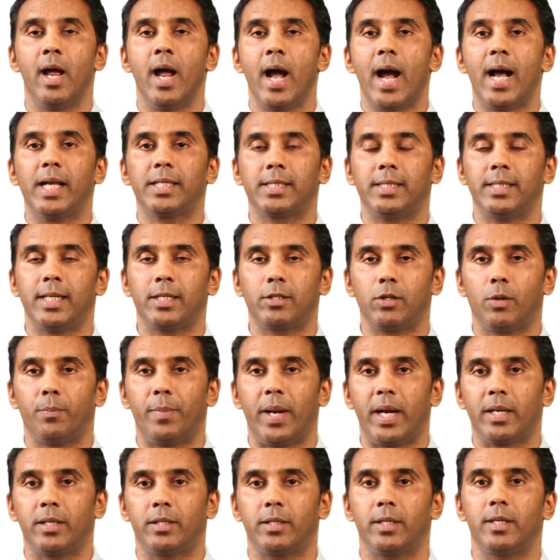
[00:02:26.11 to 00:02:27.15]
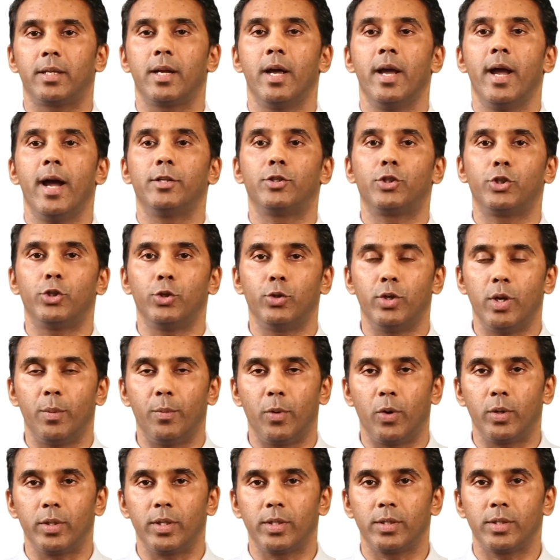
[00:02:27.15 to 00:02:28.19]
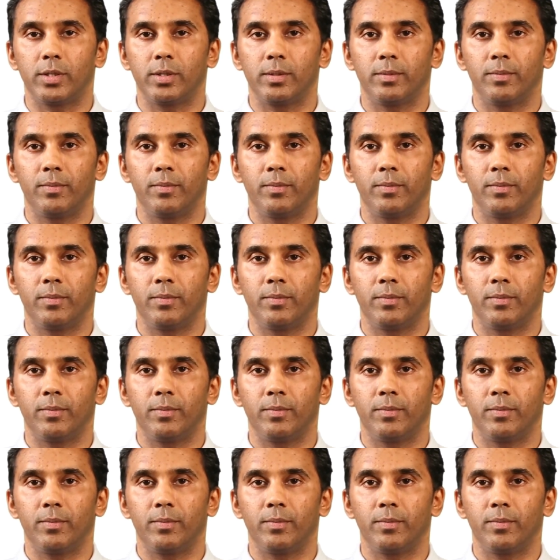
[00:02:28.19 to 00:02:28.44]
Acinetobacter and Pseudomonas.